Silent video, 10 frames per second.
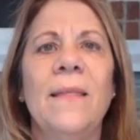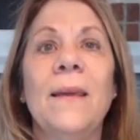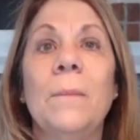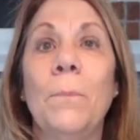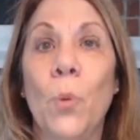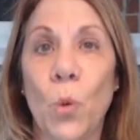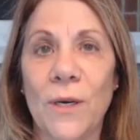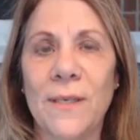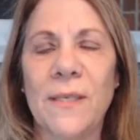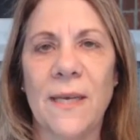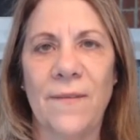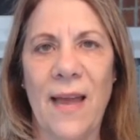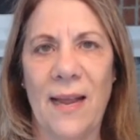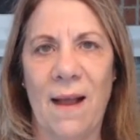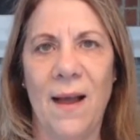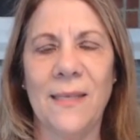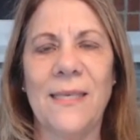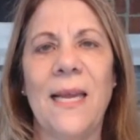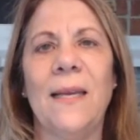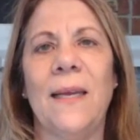the importance of that
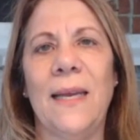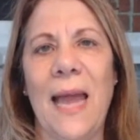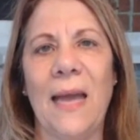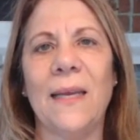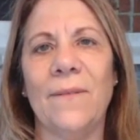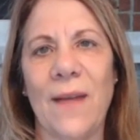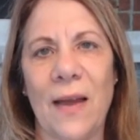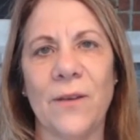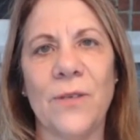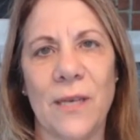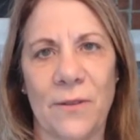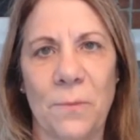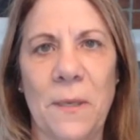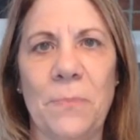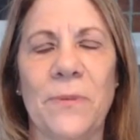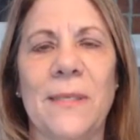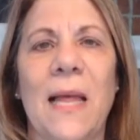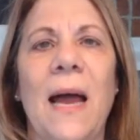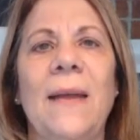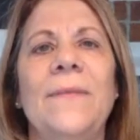content and adding value to other people's
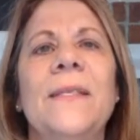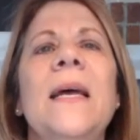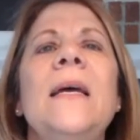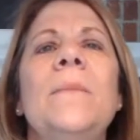lives.